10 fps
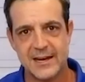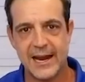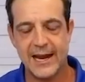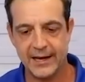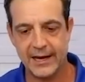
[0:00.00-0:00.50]

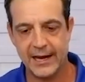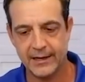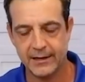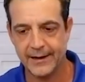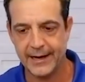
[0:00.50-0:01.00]
and
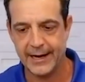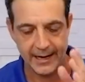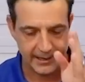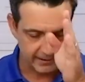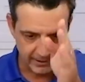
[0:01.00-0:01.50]
and and,
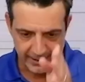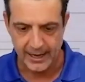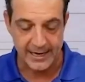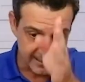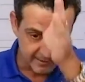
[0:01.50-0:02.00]
and, and
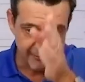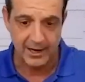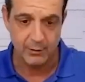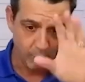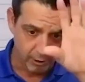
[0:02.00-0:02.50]

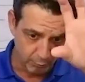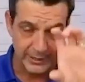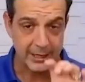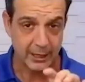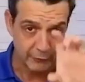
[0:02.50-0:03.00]
identifying what we
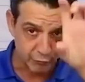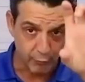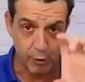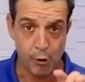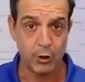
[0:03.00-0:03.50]
can
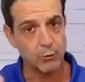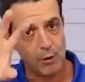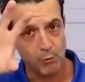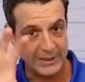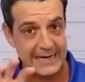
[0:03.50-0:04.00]
control and
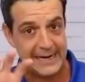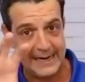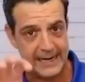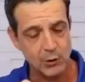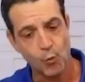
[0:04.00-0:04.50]
what we
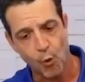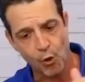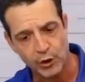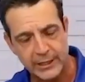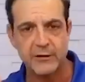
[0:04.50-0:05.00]
can't and
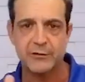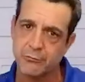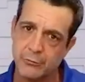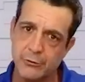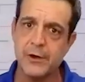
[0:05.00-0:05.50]
working
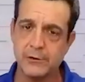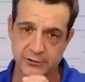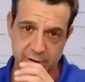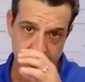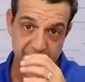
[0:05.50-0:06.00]
through those
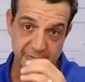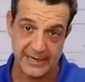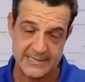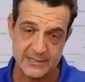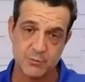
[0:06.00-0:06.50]

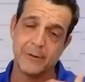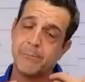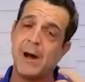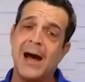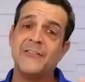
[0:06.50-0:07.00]
circumstances with a
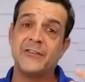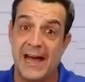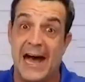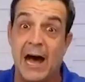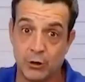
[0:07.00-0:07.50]
positive
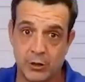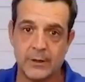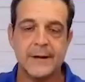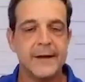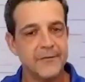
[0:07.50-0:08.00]
outlook